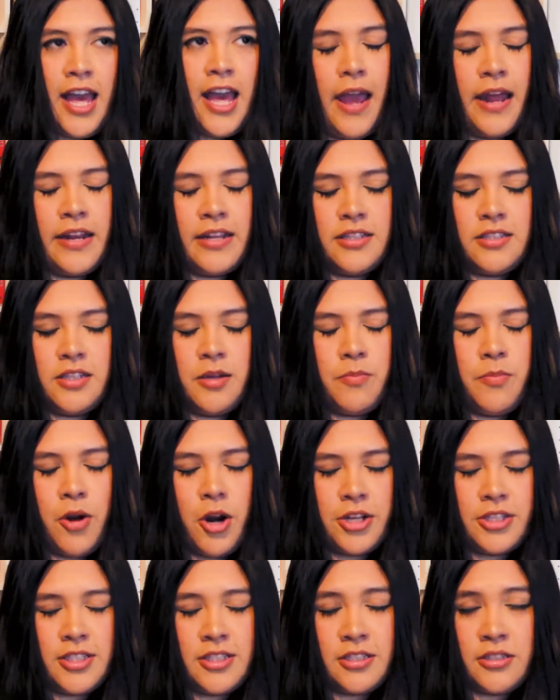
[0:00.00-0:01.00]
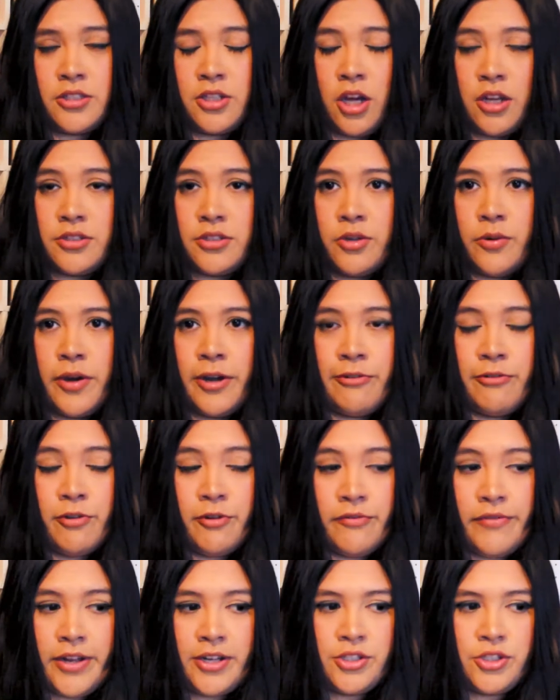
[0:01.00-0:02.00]
And in some parts, this is also a
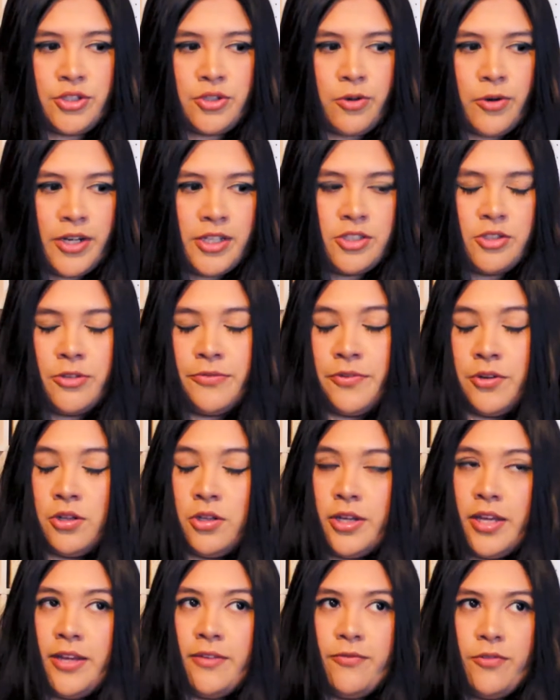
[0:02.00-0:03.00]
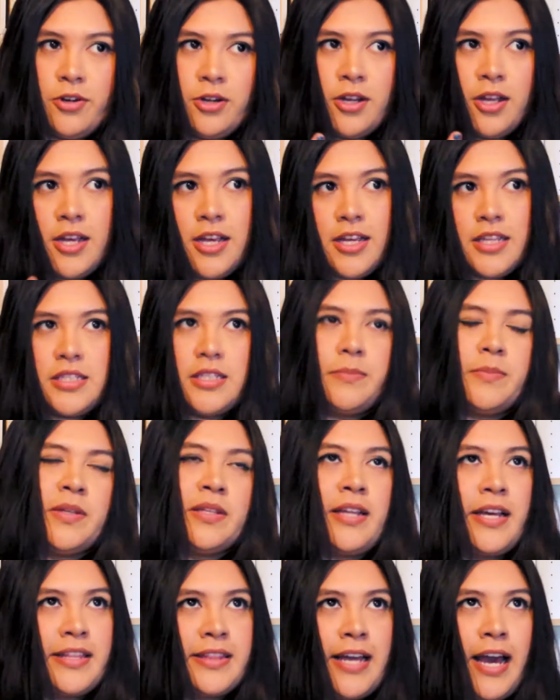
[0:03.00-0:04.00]
revenge story. So if you're looking for something
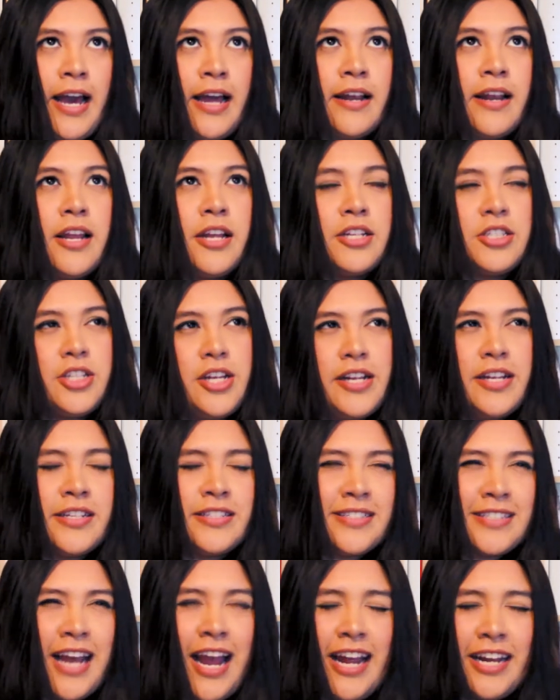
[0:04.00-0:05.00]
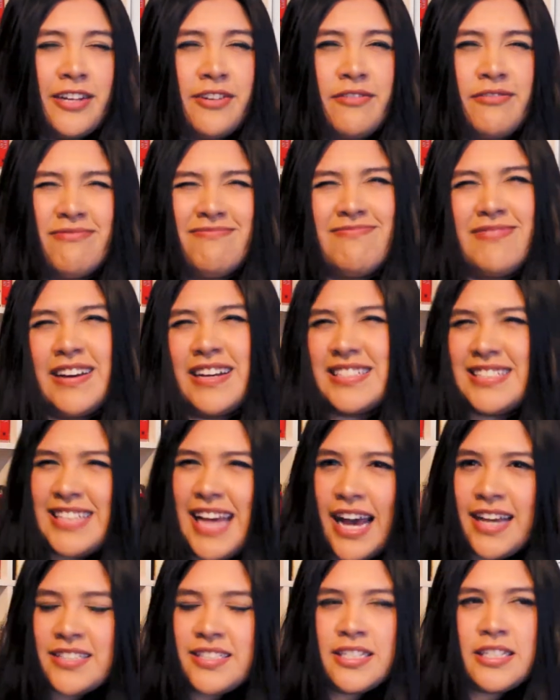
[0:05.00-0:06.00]
like that, Cheda is kind of
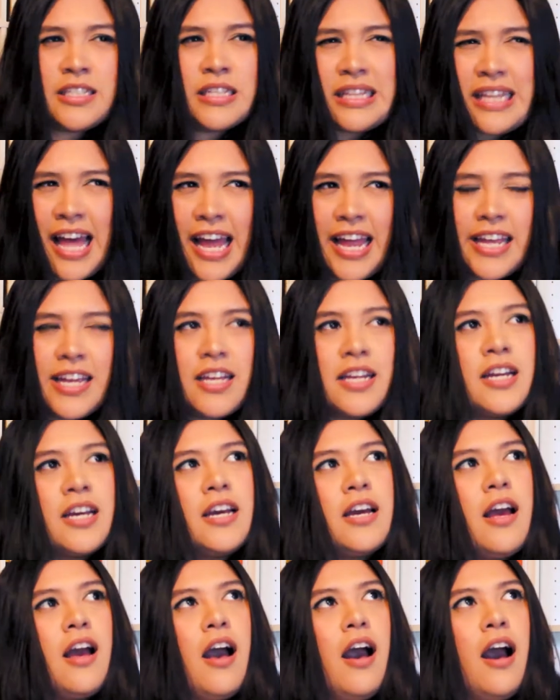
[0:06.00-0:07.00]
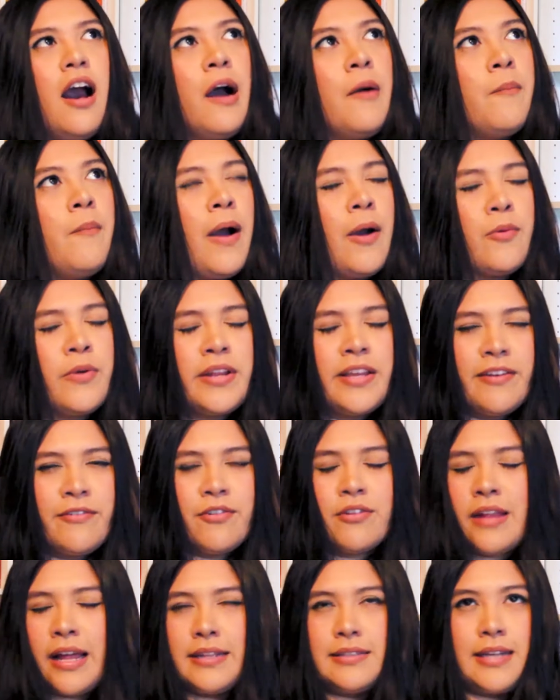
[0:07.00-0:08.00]
assassin like um, I wouldn't give
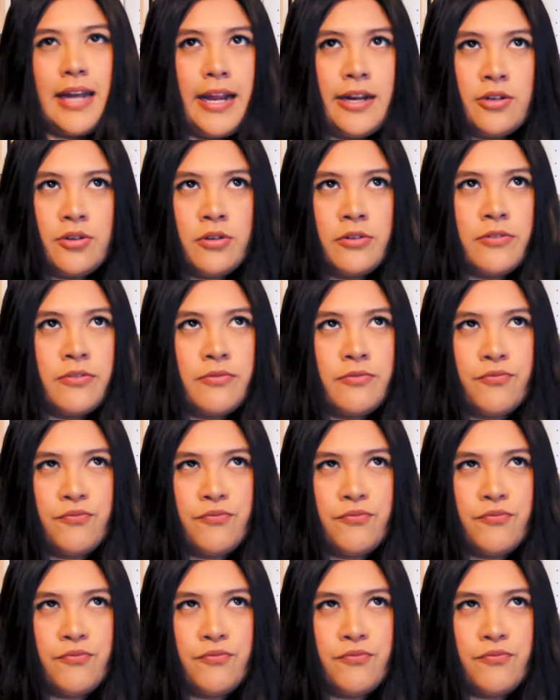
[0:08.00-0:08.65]
her that title